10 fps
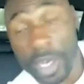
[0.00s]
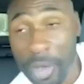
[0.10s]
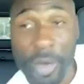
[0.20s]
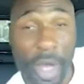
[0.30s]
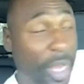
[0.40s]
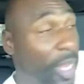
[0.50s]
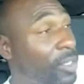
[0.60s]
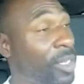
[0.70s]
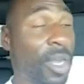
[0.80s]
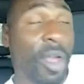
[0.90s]
I guess
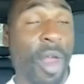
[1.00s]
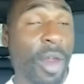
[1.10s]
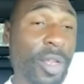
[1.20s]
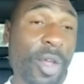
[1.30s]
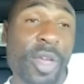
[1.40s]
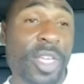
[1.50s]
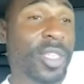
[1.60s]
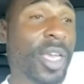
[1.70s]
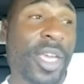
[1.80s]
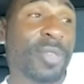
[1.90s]

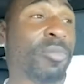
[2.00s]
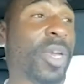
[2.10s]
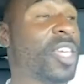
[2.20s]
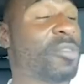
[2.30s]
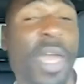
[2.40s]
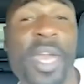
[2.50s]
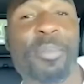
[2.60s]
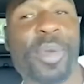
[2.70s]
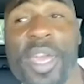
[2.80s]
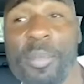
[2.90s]
he's made it
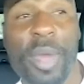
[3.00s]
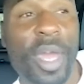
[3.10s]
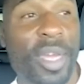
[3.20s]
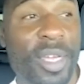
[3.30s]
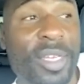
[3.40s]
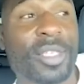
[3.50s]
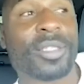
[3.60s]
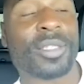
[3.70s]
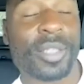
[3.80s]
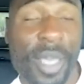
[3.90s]
big, man. He
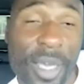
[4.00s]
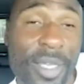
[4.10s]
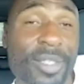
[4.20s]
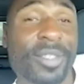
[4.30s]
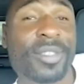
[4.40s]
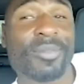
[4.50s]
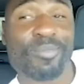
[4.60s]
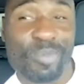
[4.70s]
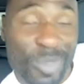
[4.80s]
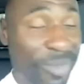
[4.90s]
is
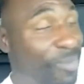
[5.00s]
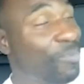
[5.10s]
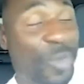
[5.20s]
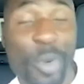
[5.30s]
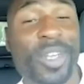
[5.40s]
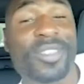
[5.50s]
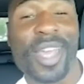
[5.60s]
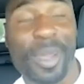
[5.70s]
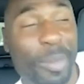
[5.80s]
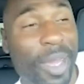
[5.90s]
doing his
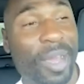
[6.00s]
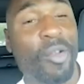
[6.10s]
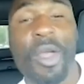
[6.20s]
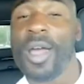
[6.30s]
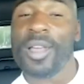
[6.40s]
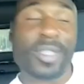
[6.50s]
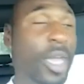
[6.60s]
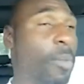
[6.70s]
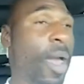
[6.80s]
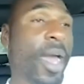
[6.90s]
thing, man. I
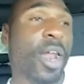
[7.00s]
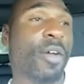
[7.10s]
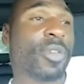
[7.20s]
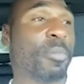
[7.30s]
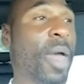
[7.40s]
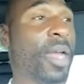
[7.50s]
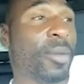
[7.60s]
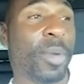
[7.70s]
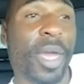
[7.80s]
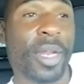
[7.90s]
take my hat off to Mike,
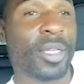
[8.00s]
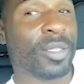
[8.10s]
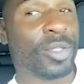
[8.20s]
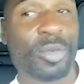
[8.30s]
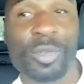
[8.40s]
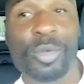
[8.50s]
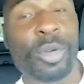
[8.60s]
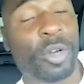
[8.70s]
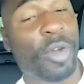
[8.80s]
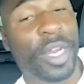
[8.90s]
man. He's doing
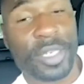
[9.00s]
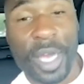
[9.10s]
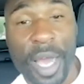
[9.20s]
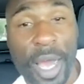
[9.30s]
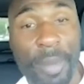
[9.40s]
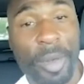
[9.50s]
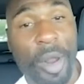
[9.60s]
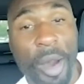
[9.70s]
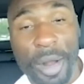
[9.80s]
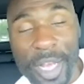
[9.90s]
a great job.
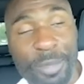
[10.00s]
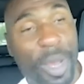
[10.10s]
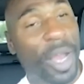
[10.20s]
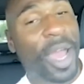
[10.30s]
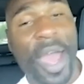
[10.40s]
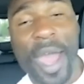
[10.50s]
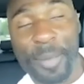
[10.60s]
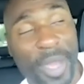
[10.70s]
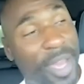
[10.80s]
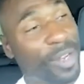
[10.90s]
That's my guy,
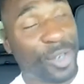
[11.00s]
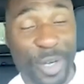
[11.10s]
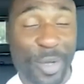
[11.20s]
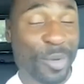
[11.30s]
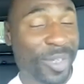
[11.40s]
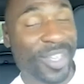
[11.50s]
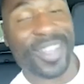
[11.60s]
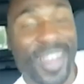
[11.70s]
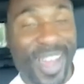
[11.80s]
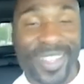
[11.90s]
man.
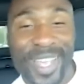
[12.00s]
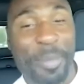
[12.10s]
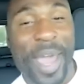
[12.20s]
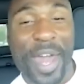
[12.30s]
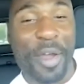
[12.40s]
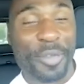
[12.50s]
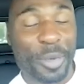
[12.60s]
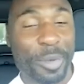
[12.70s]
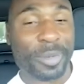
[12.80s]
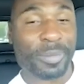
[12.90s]
Take my hat off to him.